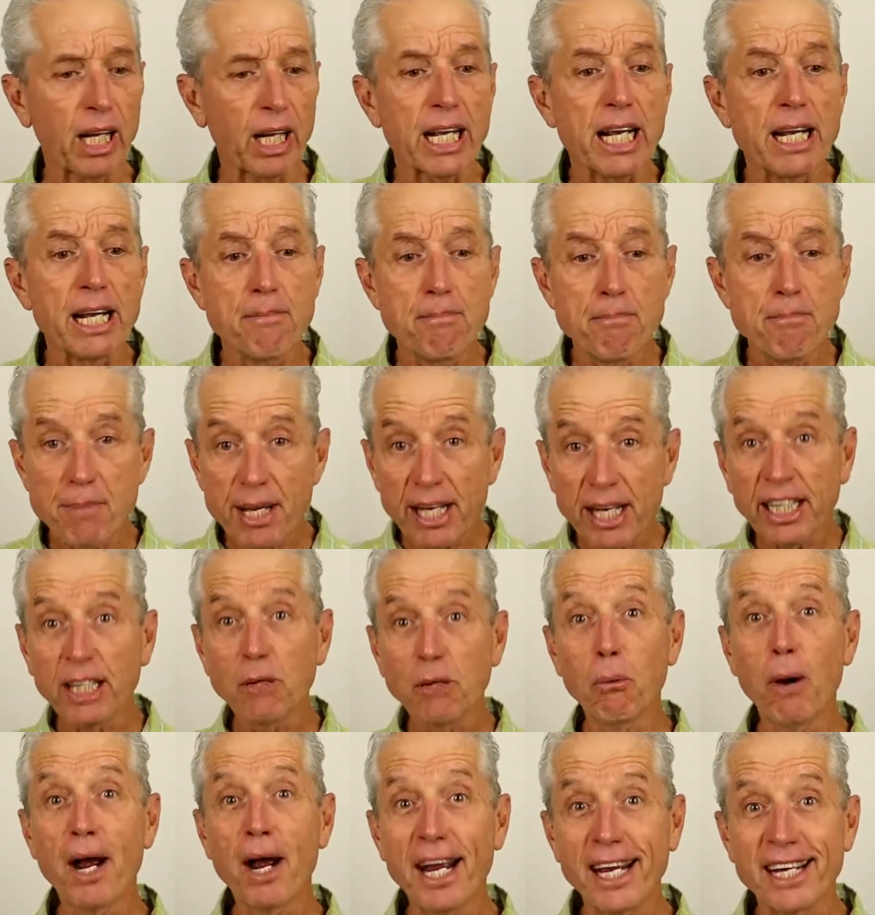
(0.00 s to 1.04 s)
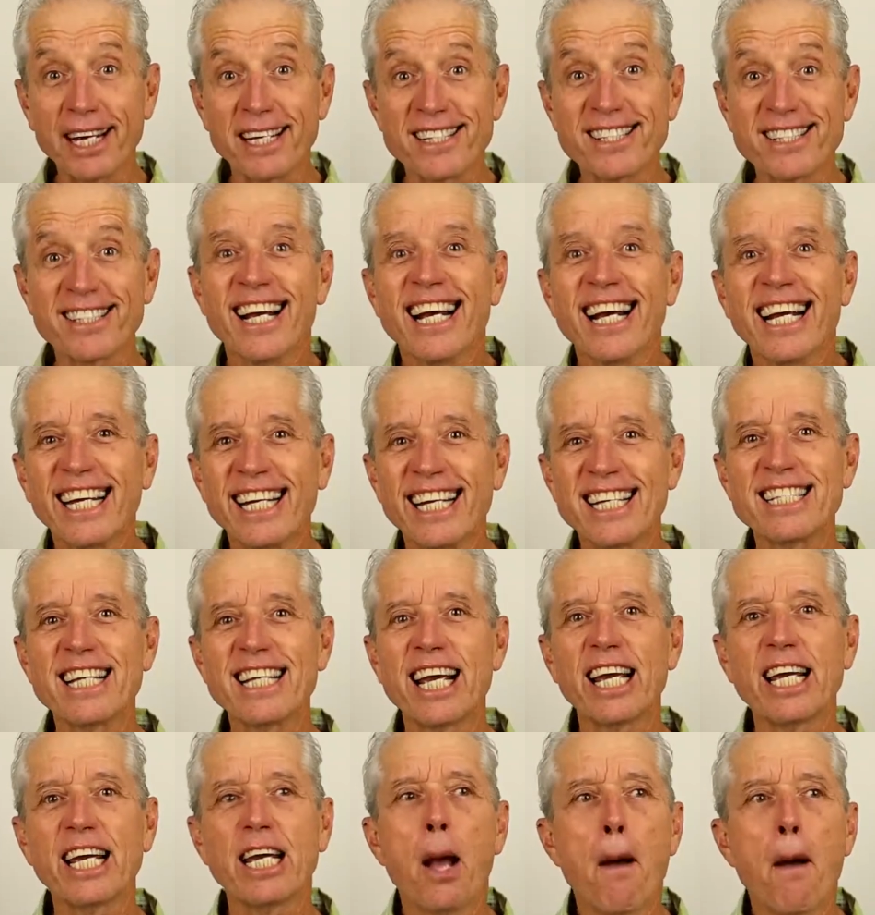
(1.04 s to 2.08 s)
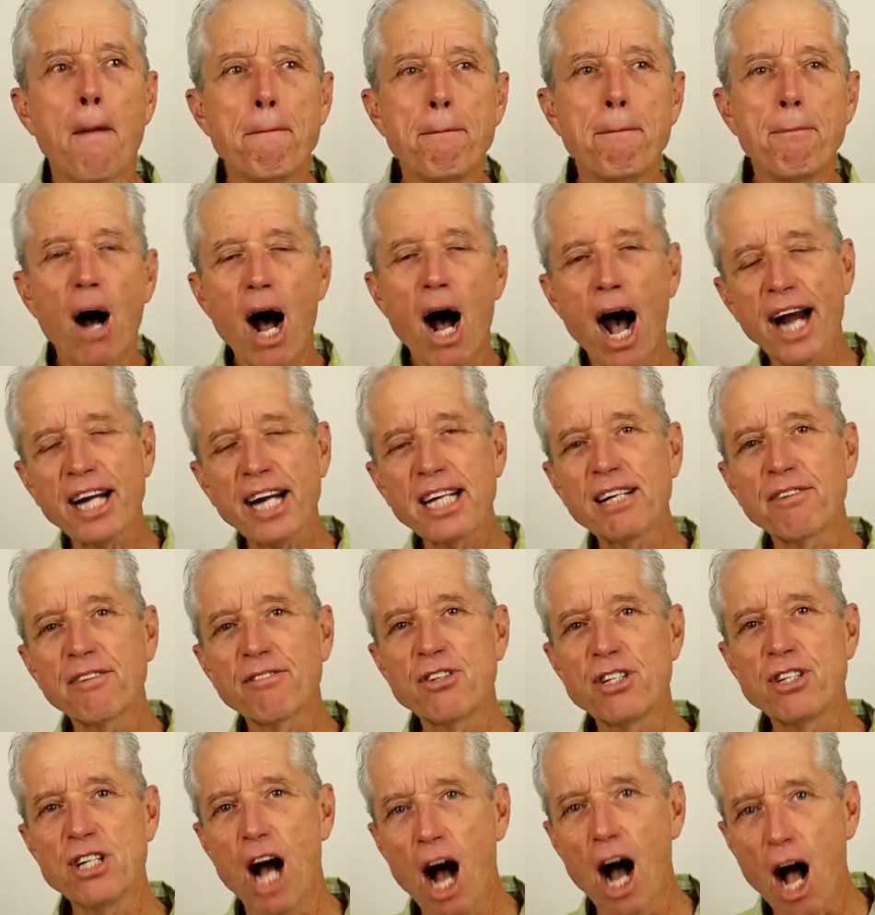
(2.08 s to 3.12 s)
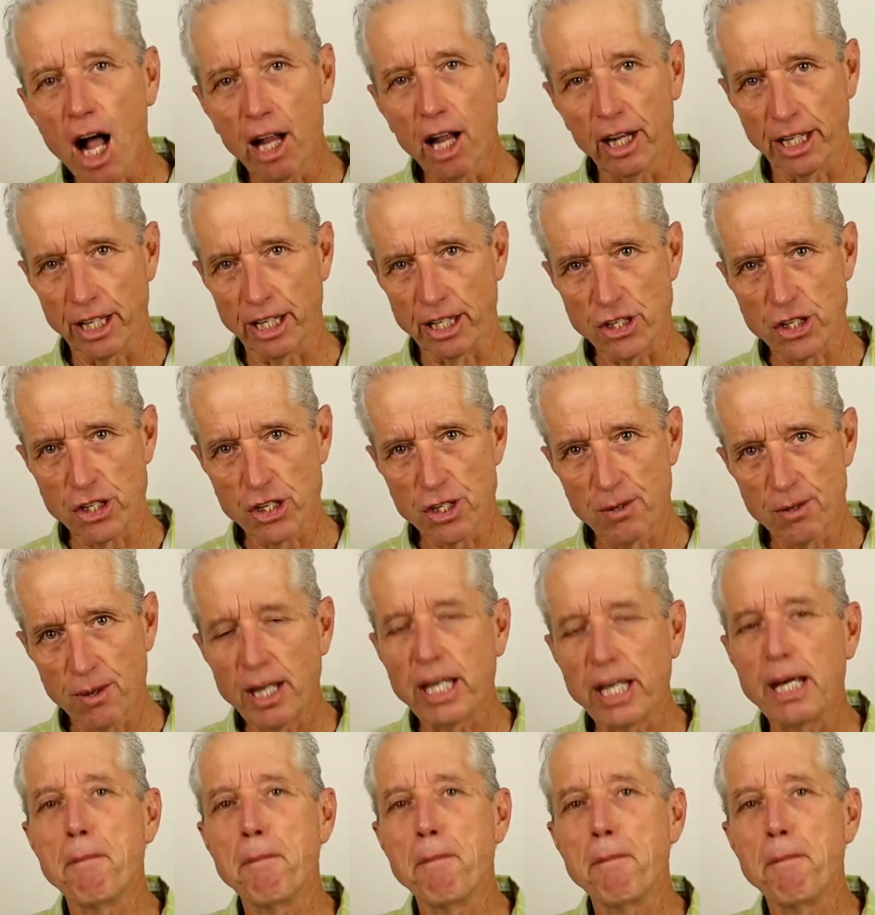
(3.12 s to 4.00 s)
in many ways, is a body of knowledge,